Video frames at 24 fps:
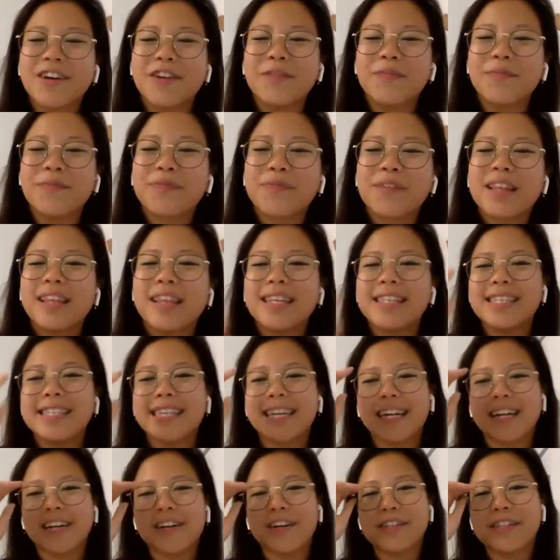So let's
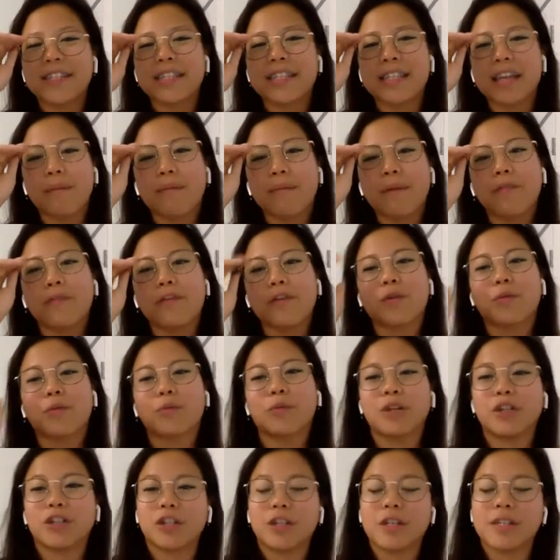hear some of your
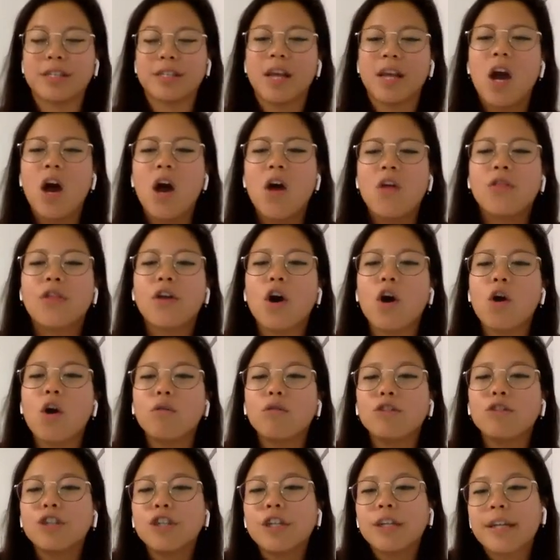wishes. The
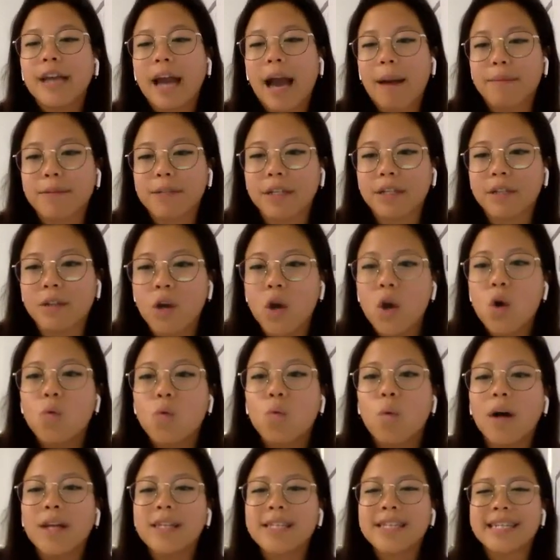OG captain
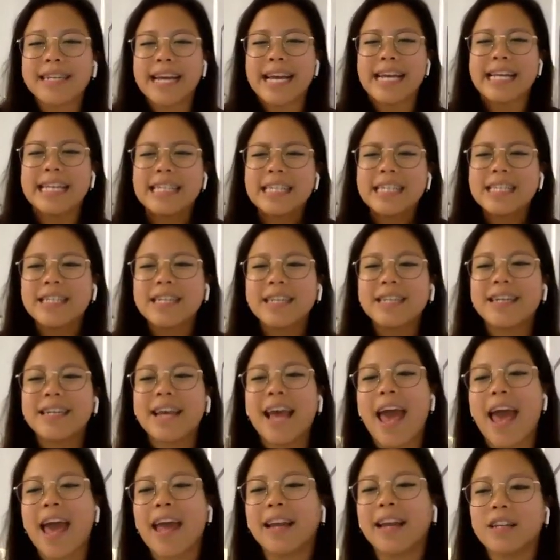wants an instant
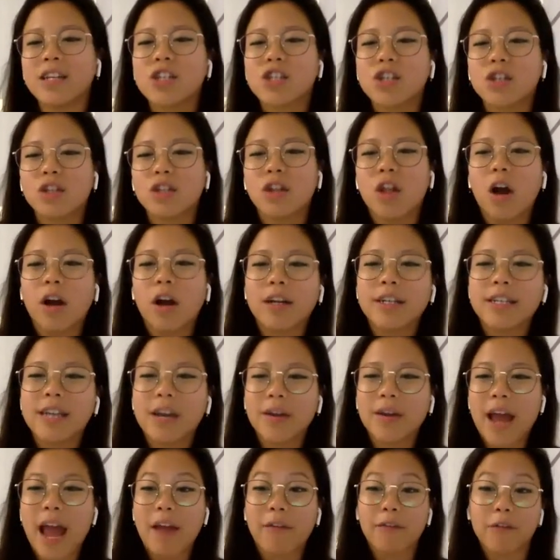end to
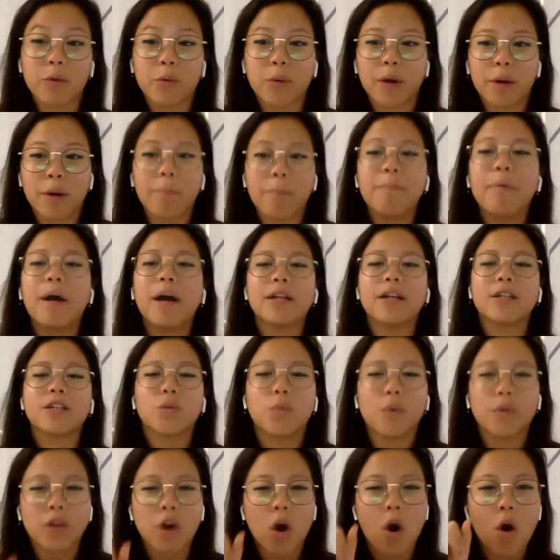lockdown everywhere, but
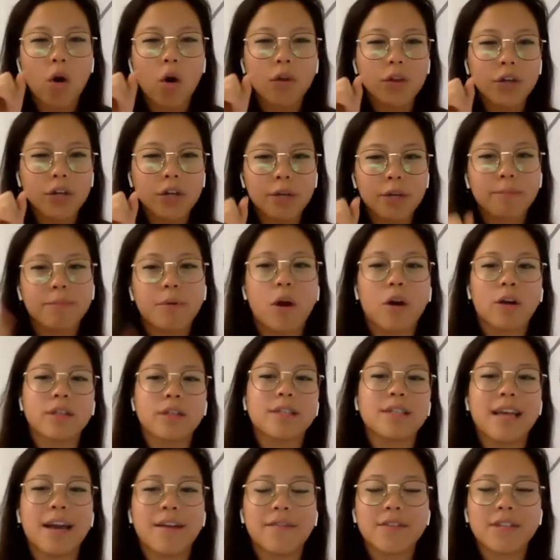with all the good
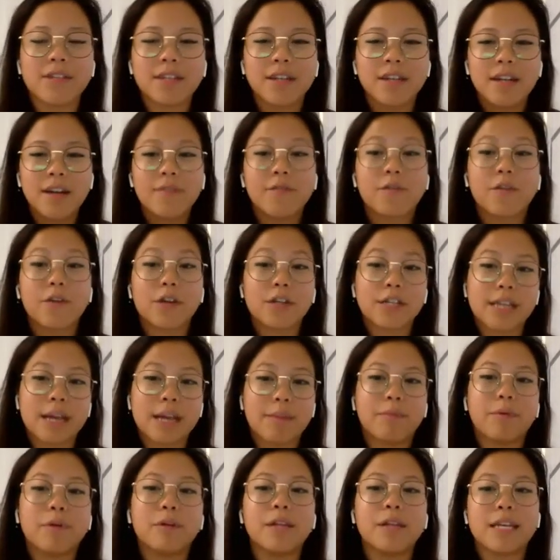parts left. For
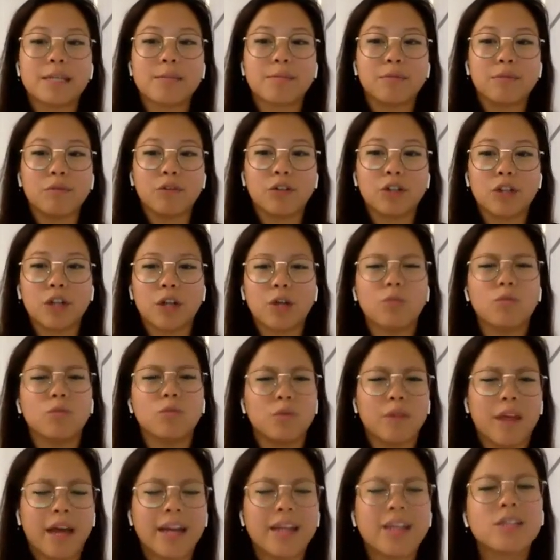example, less pollution.
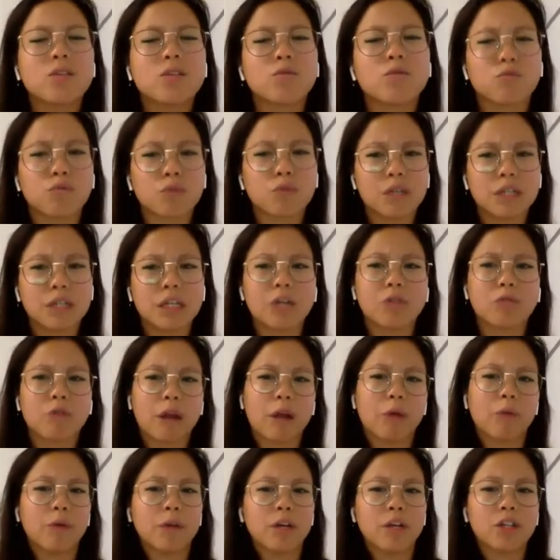Ooh, that is a really
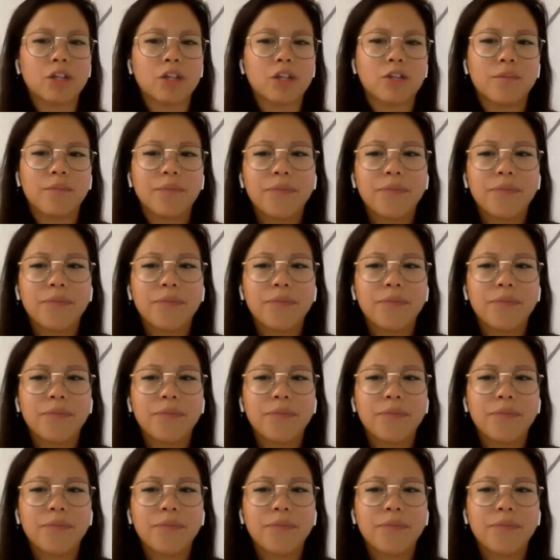great wish.